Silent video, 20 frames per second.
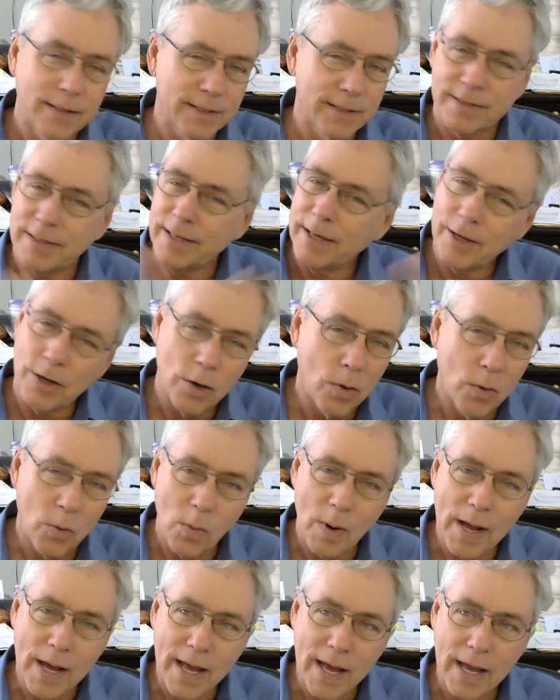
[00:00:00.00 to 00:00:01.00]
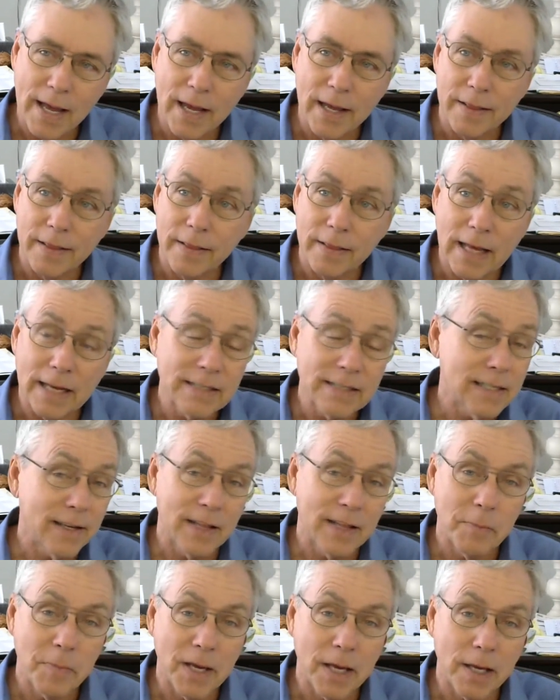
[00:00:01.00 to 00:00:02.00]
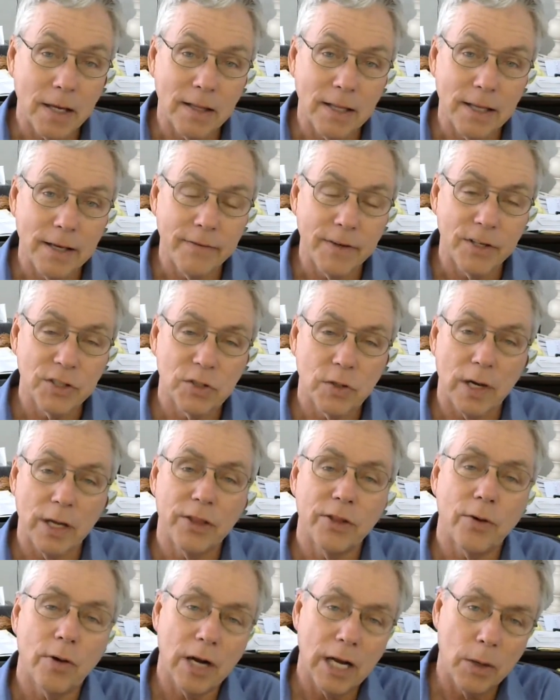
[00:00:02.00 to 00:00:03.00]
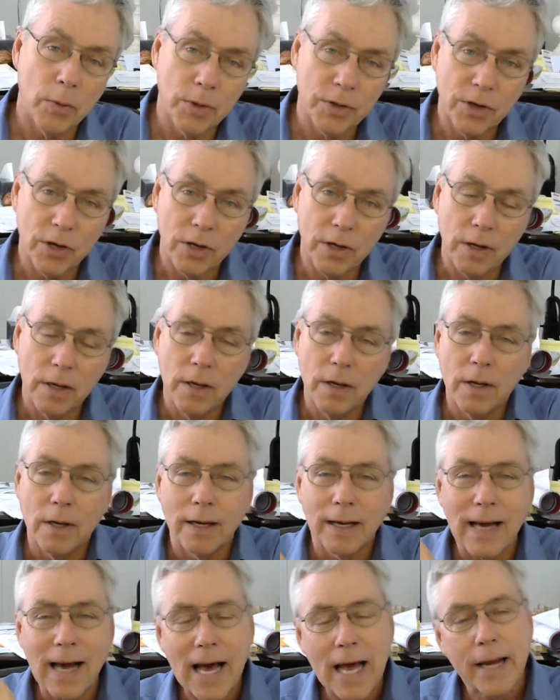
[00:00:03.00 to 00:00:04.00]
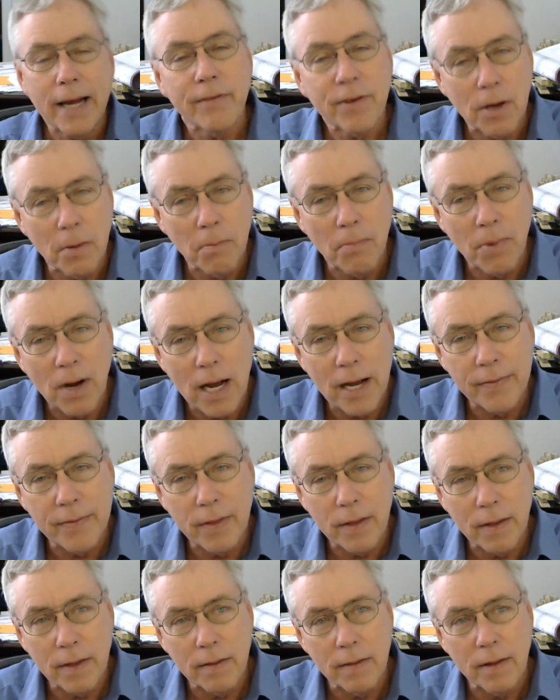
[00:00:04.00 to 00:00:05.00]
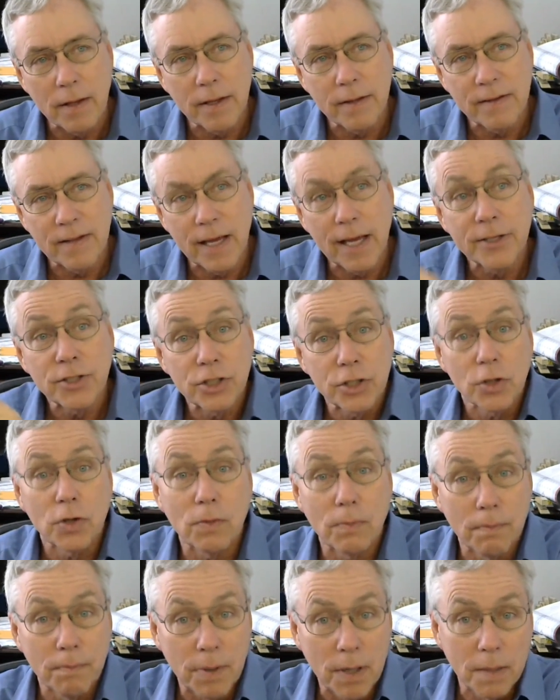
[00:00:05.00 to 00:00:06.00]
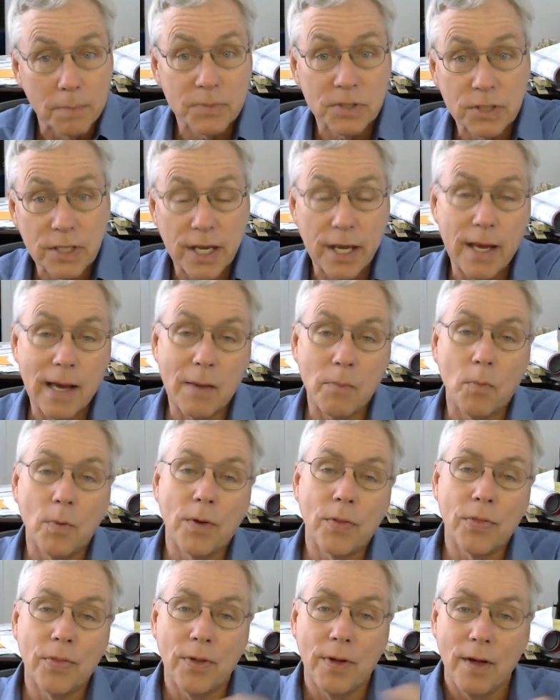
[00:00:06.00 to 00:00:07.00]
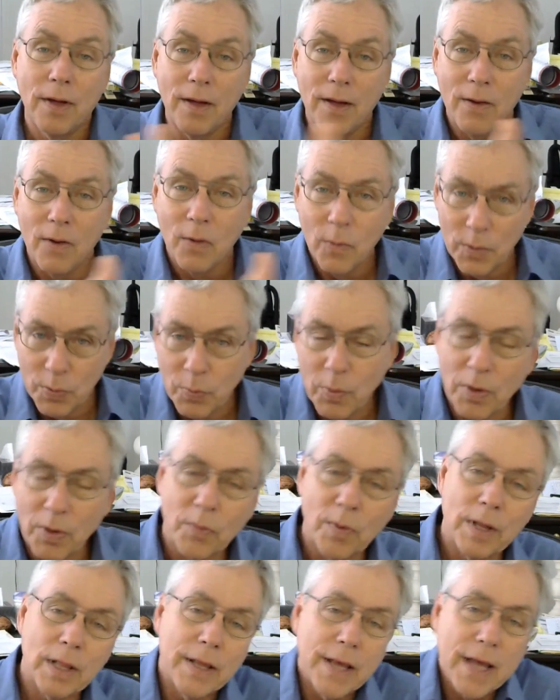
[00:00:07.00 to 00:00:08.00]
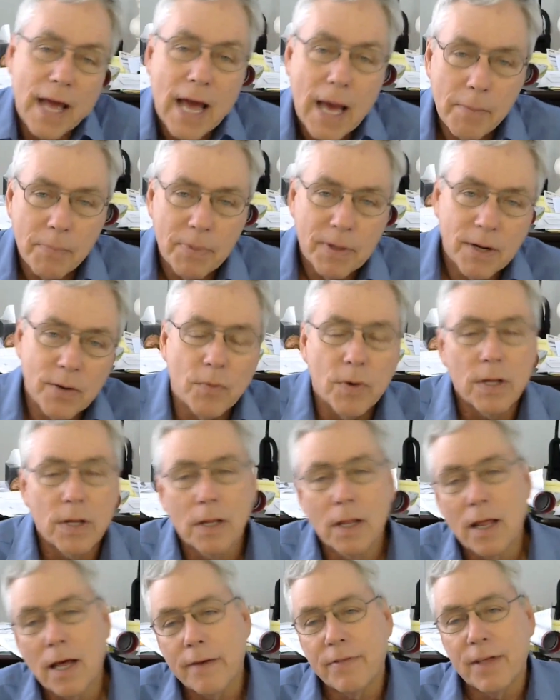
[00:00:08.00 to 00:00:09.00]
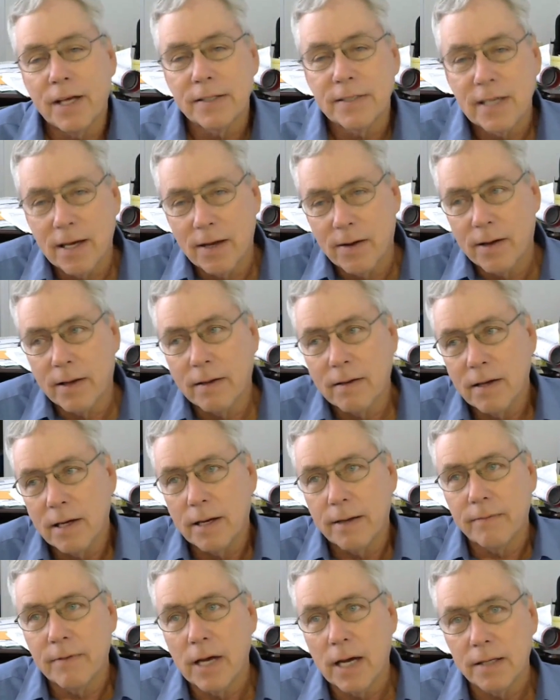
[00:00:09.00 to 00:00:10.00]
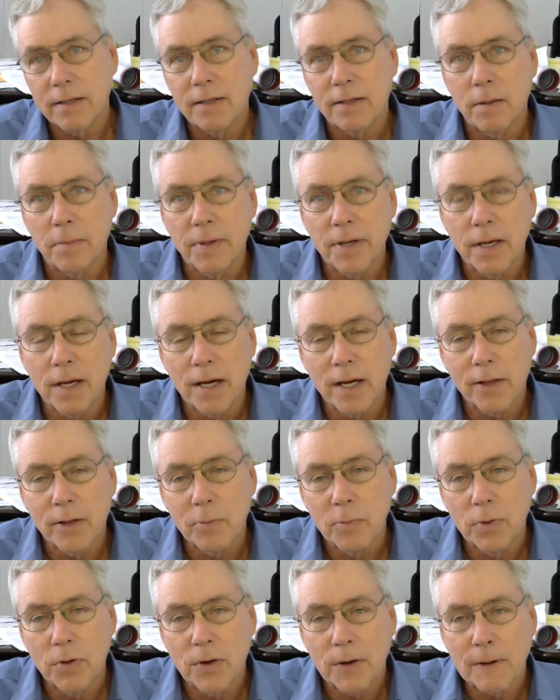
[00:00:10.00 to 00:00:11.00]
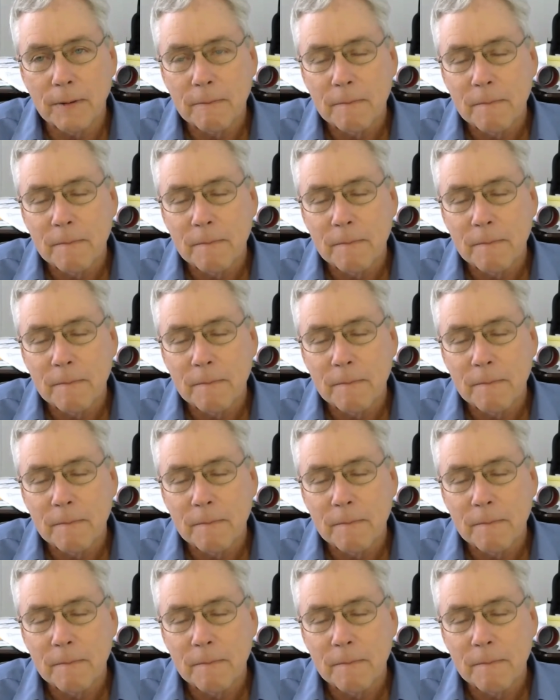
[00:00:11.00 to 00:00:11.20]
to say go away, and that's how they make a living. So I thought I would kind of combine the intentional bump scam with what really happened in real life. That's how I got to the beginning of the book.